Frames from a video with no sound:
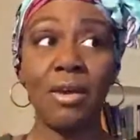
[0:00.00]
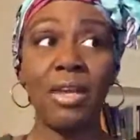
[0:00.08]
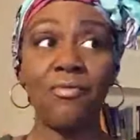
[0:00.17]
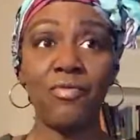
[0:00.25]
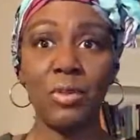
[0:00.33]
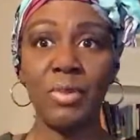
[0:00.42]

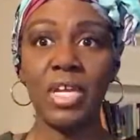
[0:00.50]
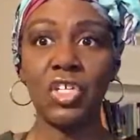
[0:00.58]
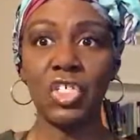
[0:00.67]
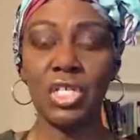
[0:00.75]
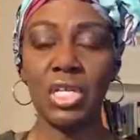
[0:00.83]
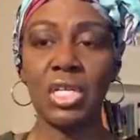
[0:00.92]

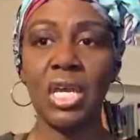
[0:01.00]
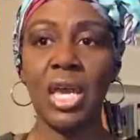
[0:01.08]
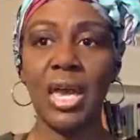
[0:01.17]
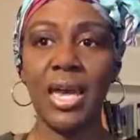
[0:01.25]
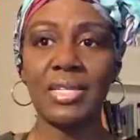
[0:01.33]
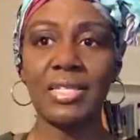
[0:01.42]
Inflammation
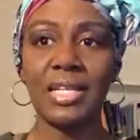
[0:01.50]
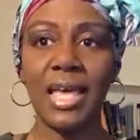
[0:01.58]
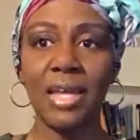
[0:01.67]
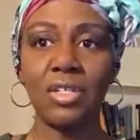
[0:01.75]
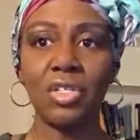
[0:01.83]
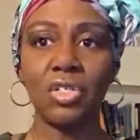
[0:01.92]
has a
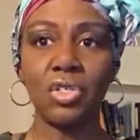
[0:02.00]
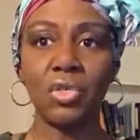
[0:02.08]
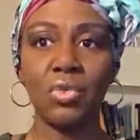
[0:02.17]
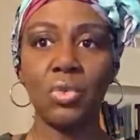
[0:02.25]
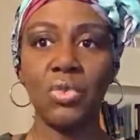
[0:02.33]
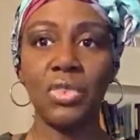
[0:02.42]
lot to do
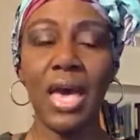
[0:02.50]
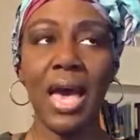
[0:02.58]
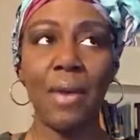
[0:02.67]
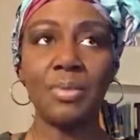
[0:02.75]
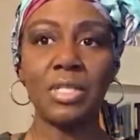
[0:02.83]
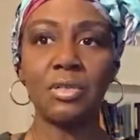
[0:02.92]
with the
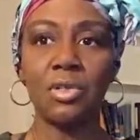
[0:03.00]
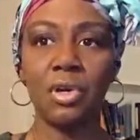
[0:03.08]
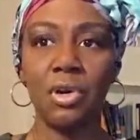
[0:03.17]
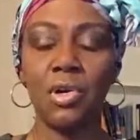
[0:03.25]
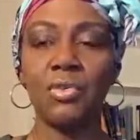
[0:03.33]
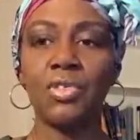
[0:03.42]
optic
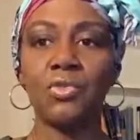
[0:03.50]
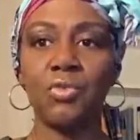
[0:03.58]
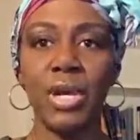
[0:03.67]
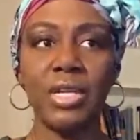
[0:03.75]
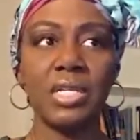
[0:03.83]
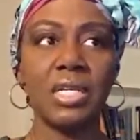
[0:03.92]
nerves,
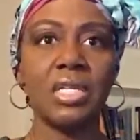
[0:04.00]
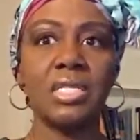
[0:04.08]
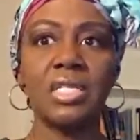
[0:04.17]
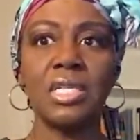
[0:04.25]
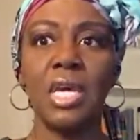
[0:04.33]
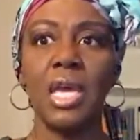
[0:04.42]
retinas,
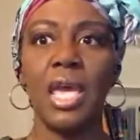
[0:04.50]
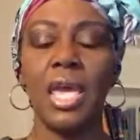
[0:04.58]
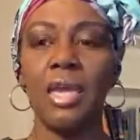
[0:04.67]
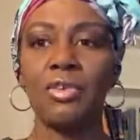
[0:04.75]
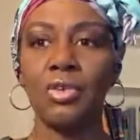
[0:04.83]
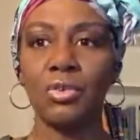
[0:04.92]

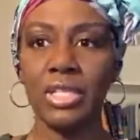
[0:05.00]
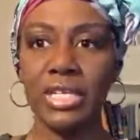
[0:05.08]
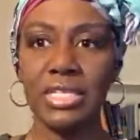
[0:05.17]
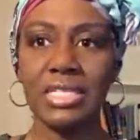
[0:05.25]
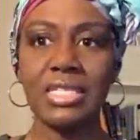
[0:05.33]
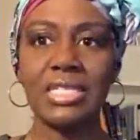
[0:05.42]
and your
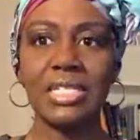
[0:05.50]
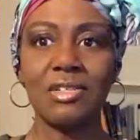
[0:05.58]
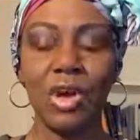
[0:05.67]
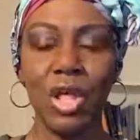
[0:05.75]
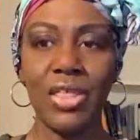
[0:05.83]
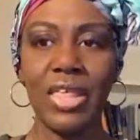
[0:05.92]
lenses and
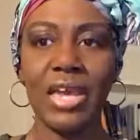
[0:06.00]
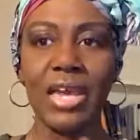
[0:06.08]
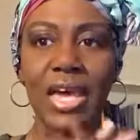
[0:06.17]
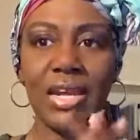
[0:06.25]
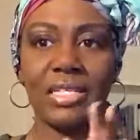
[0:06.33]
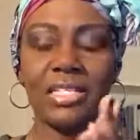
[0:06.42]
all of that
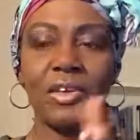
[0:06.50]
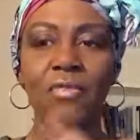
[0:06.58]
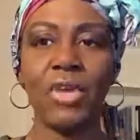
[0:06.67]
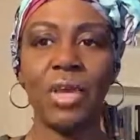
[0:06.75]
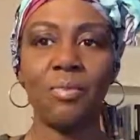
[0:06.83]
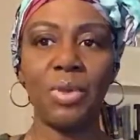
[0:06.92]
kind of stuff.
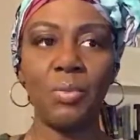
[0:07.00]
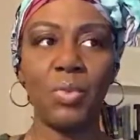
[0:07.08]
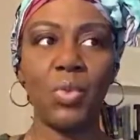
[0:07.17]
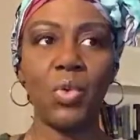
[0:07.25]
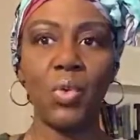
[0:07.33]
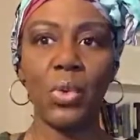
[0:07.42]
And people
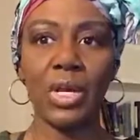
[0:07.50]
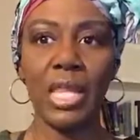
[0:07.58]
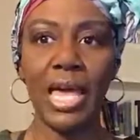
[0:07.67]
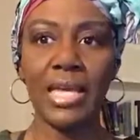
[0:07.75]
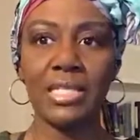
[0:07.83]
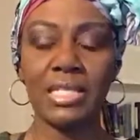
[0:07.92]
who wear
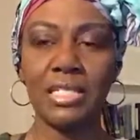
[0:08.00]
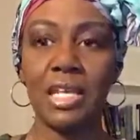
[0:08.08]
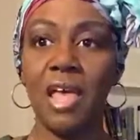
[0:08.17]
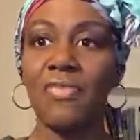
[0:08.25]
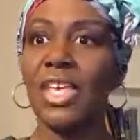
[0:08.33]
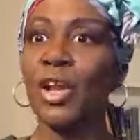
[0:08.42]
glasses,
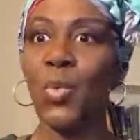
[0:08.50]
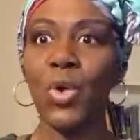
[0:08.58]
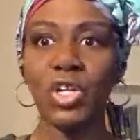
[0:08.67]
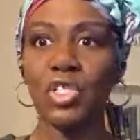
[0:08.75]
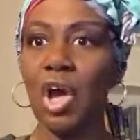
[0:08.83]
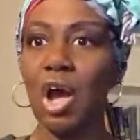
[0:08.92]
they don't
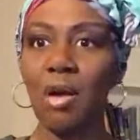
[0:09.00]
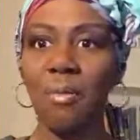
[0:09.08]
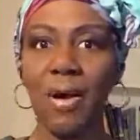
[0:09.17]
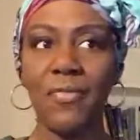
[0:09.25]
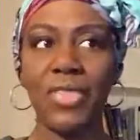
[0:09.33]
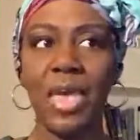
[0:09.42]
want to talk
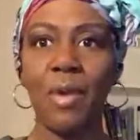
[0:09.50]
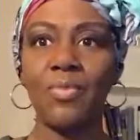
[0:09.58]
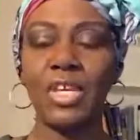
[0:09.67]
about that.